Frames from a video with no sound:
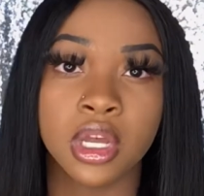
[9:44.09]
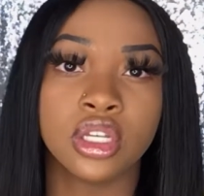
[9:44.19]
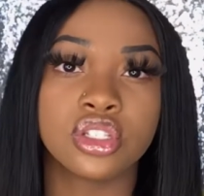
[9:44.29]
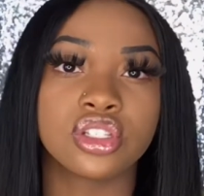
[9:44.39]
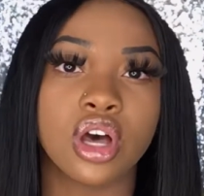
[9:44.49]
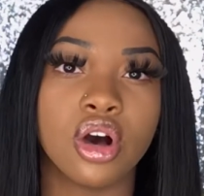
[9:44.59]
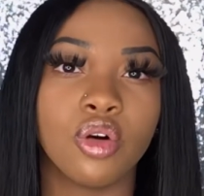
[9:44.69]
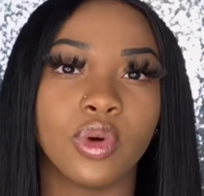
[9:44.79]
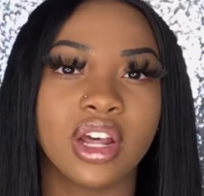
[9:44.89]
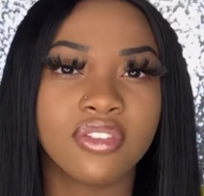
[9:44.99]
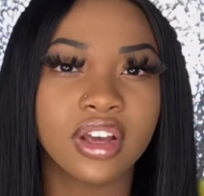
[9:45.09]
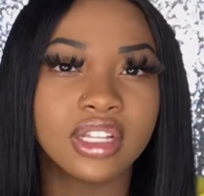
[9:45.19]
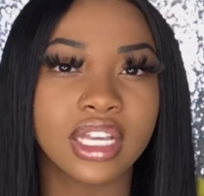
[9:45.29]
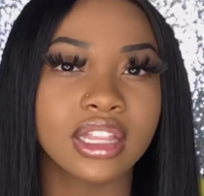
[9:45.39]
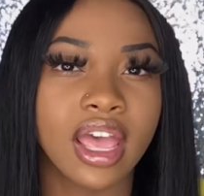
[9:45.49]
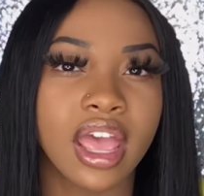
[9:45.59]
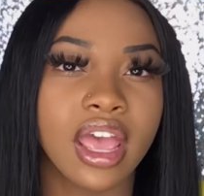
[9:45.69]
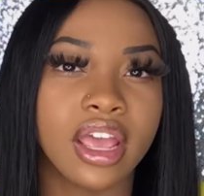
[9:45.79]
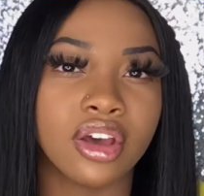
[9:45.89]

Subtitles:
So when I finally get the hang